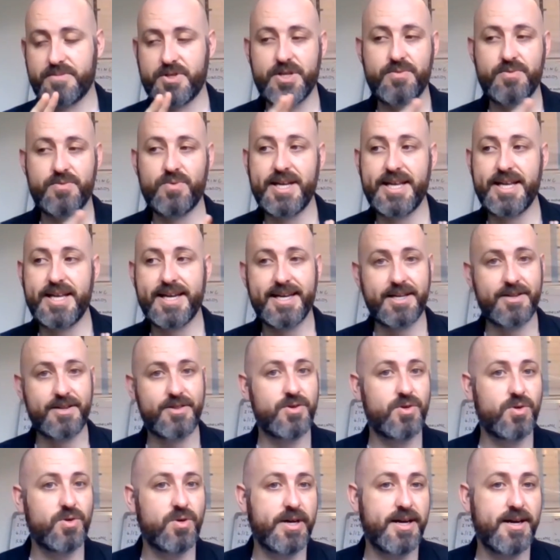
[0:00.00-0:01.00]
she's really kind
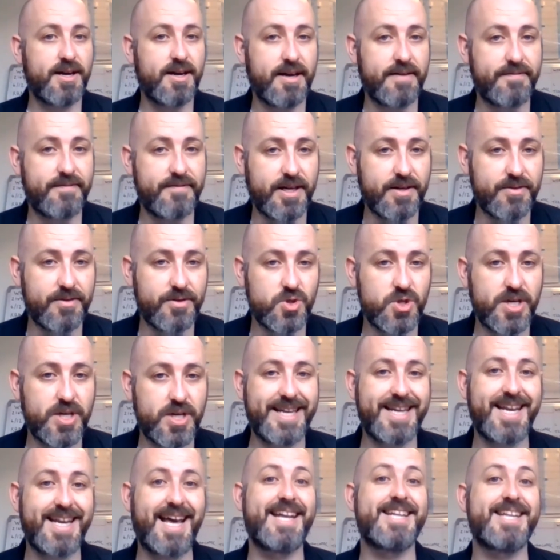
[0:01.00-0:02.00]
of throwing her life down the
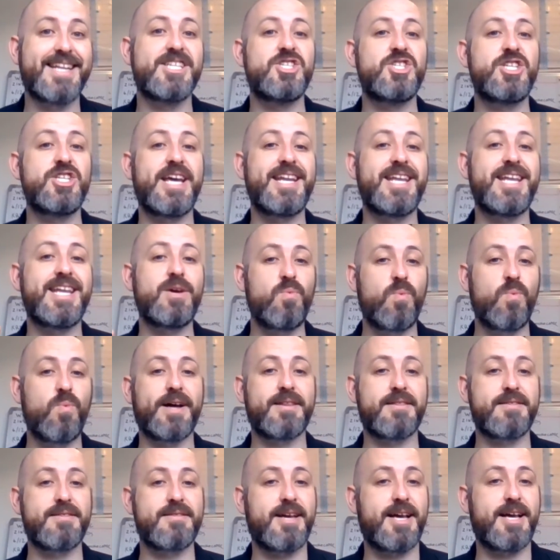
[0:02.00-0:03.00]
drain, and Jenny
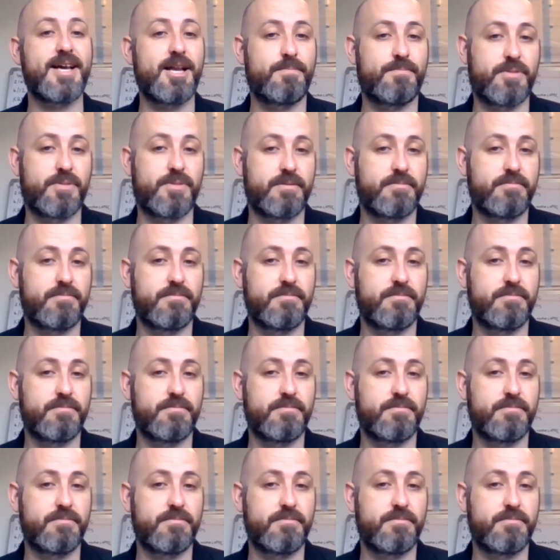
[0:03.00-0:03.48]
wants to help her.